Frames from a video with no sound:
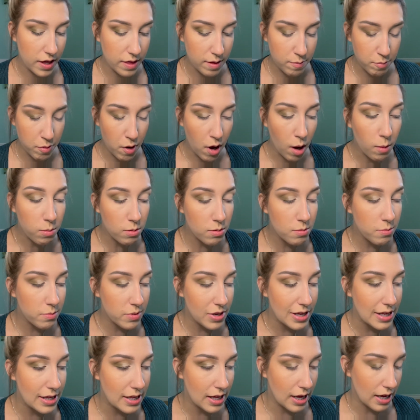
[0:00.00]
The problem
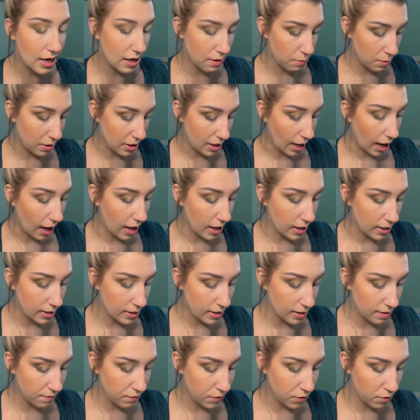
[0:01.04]
with that is
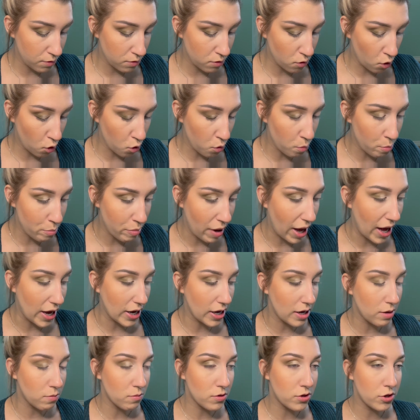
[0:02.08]
if you go back
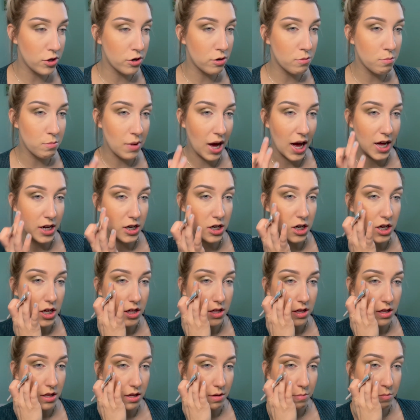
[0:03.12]
in with your matte
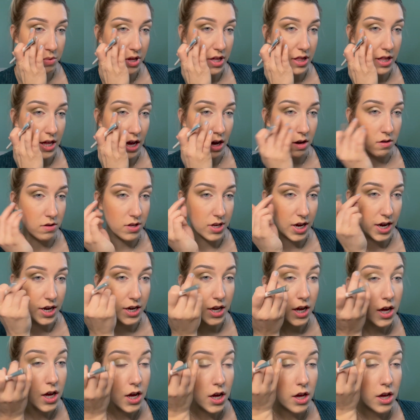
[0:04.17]
shades to blend the outside,